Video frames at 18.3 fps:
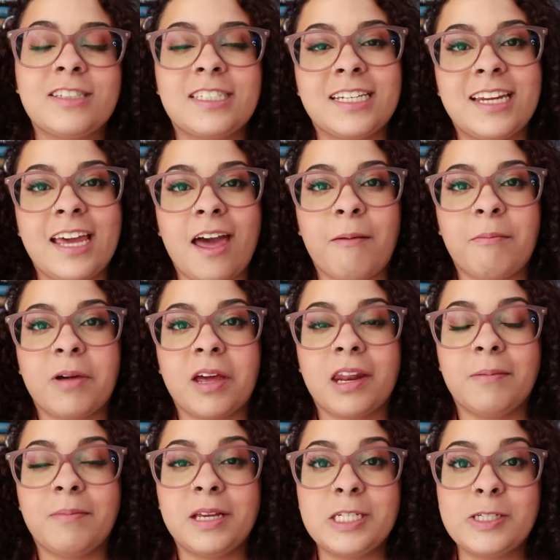Today I'm
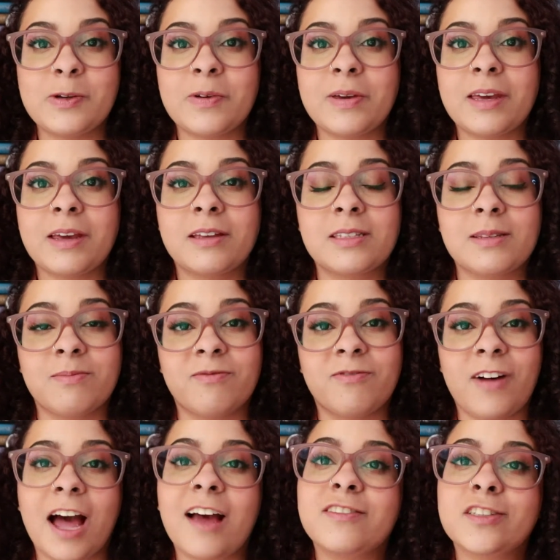going to be doing some
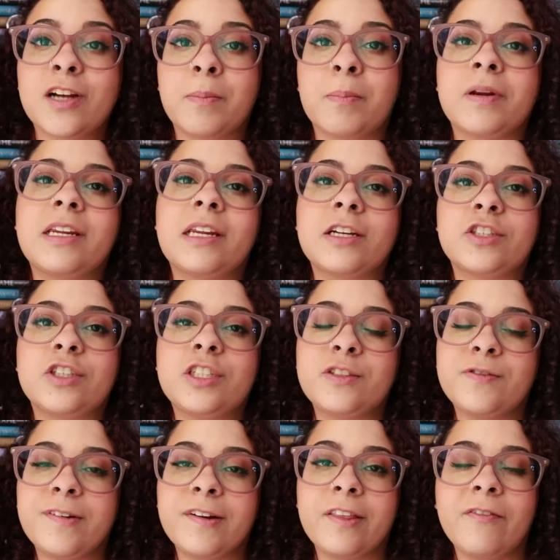5-star
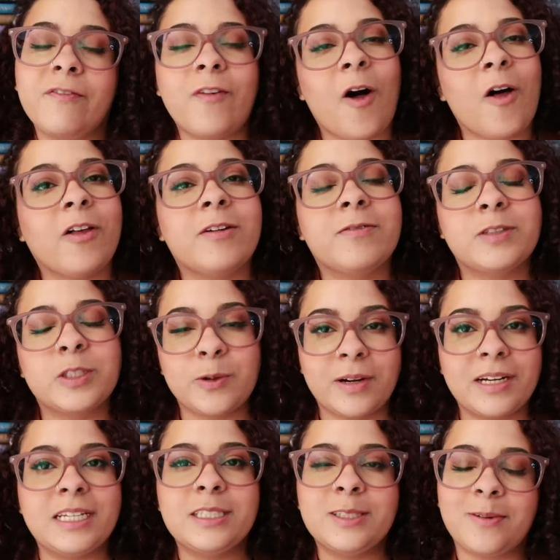predictions for the fall of
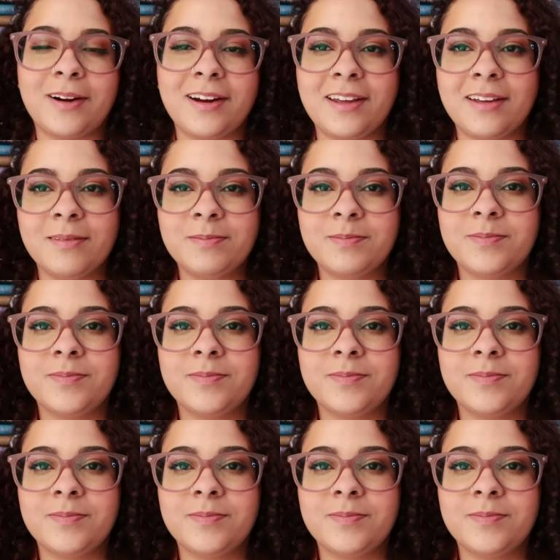2020.